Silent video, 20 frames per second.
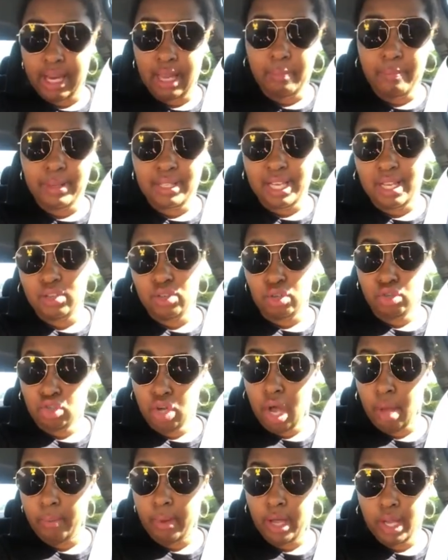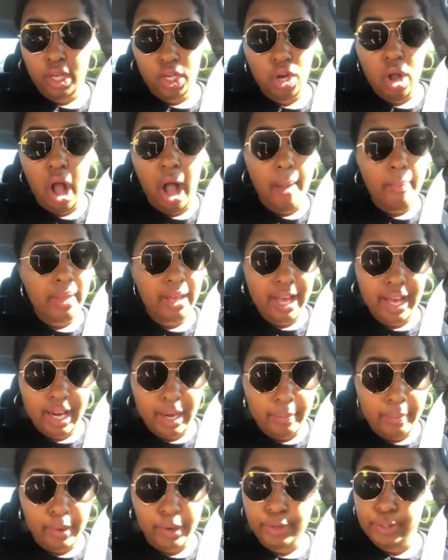potential drama. I'm the kind
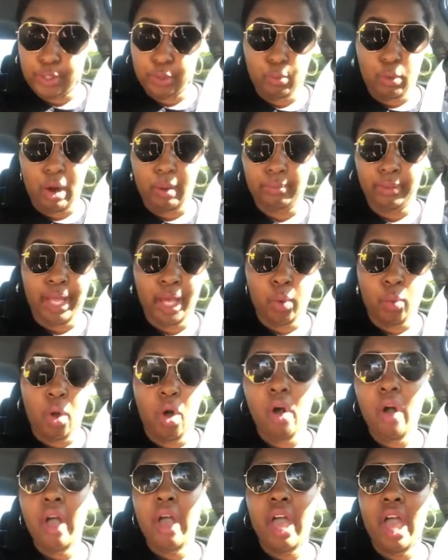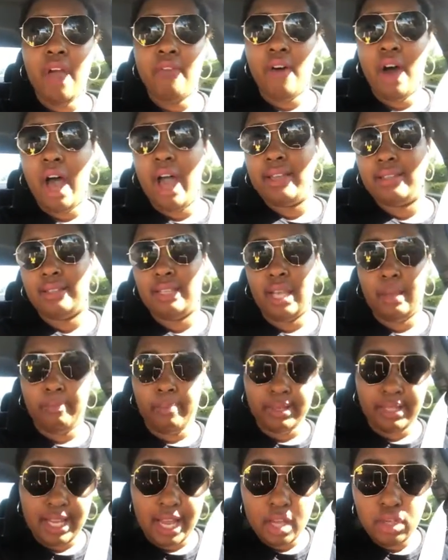of person where I'm like, well, if I see a
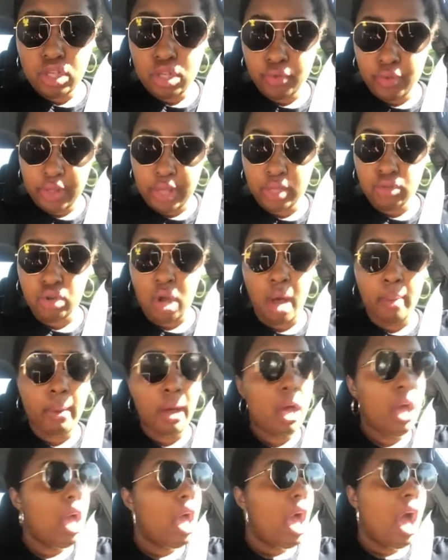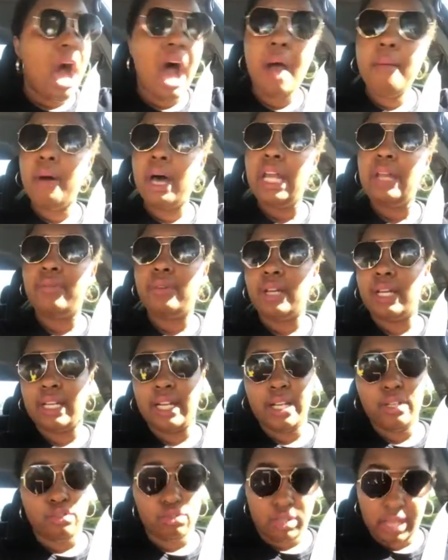potential for that drama, I'm not even going
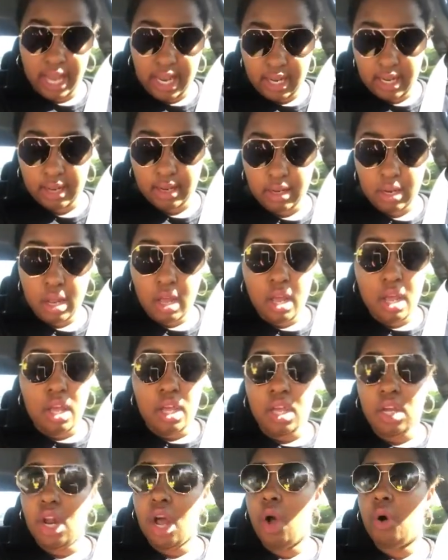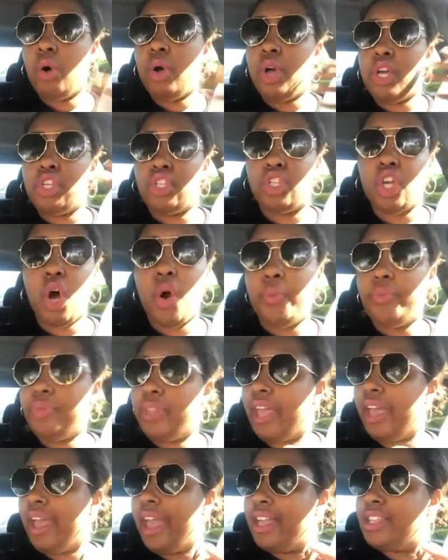to entertain it. So
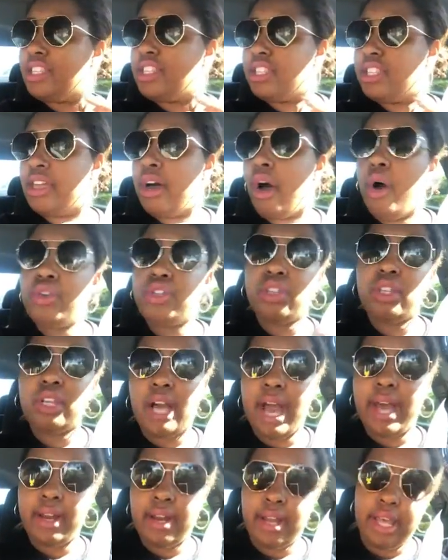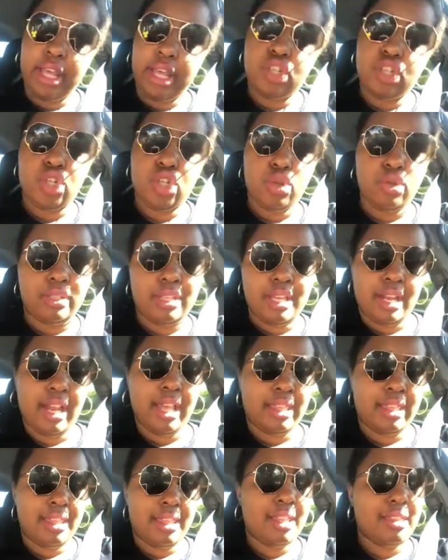those are the kind of issues that
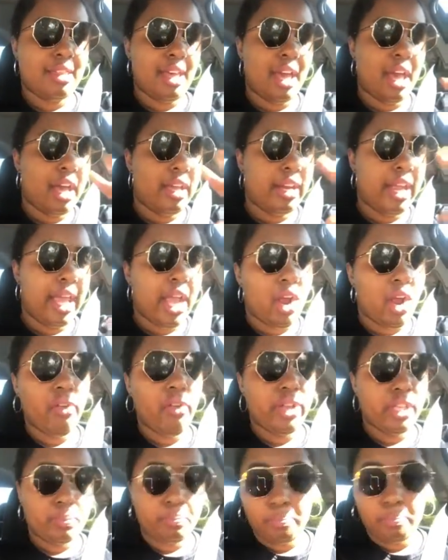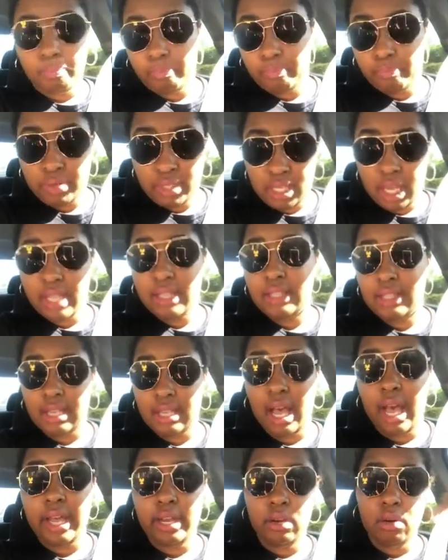I think that an Aries sun
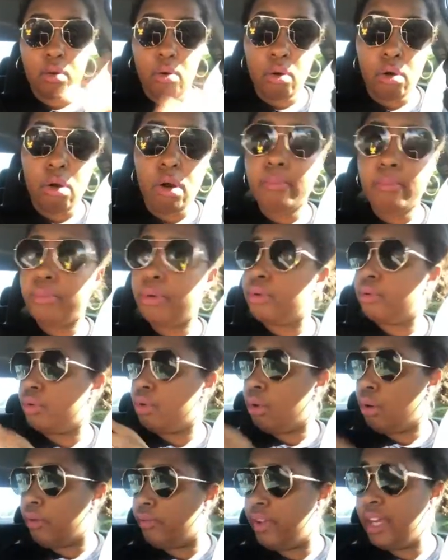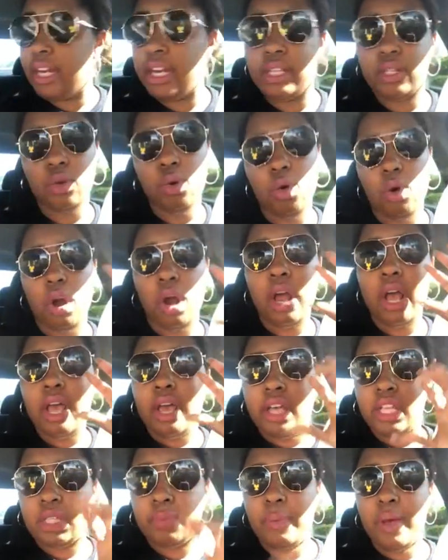sign or moon or Venus, or
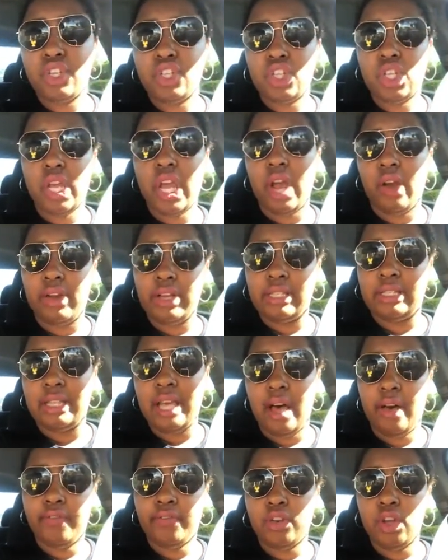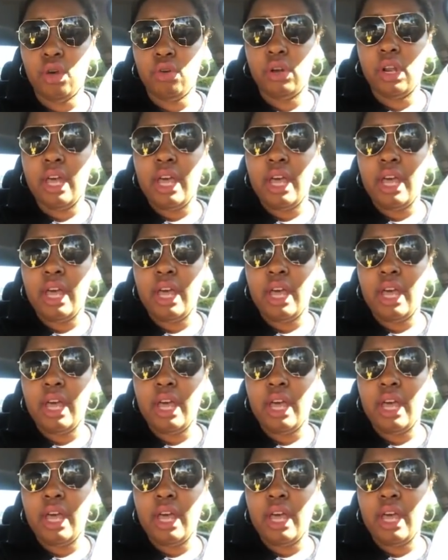especially Aries South Node,